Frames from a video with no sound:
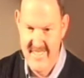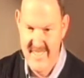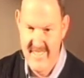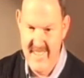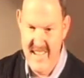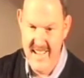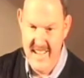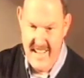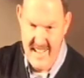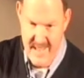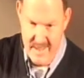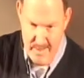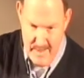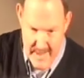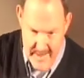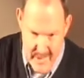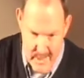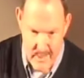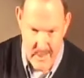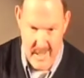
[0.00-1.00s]
They need to
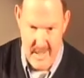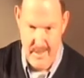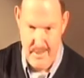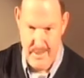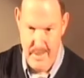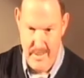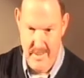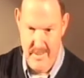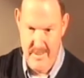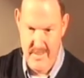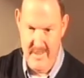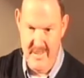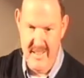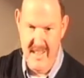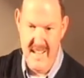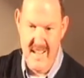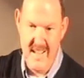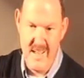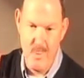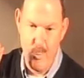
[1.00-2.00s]
be the right person.
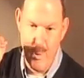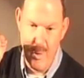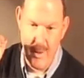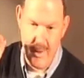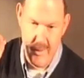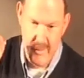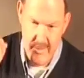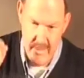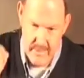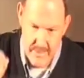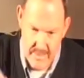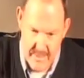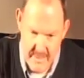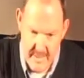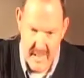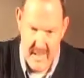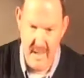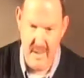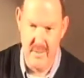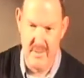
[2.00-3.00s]
They need to work on
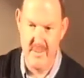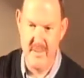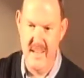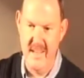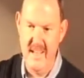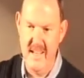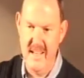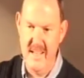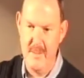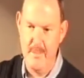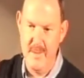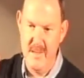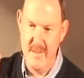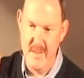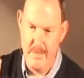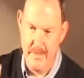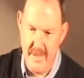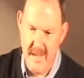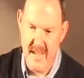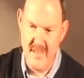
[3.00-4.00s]
themselves. They need to be
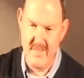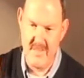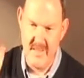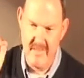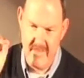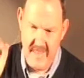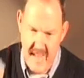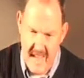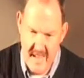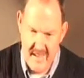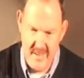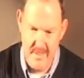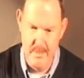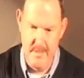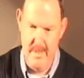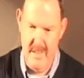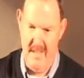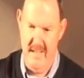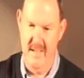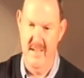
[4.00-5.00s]
the best that they
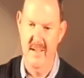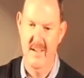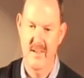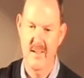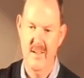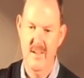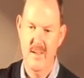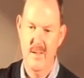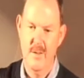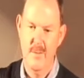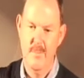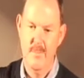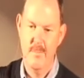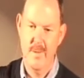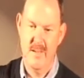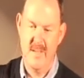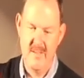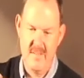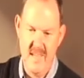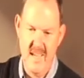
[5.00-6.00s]
can be.
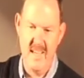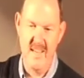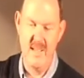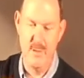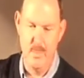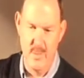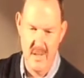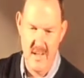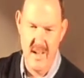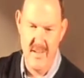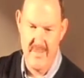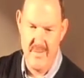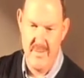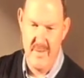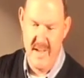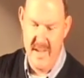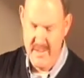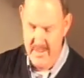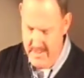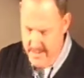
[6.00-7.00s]
Because he that will have
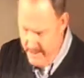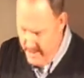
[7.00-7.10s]
friends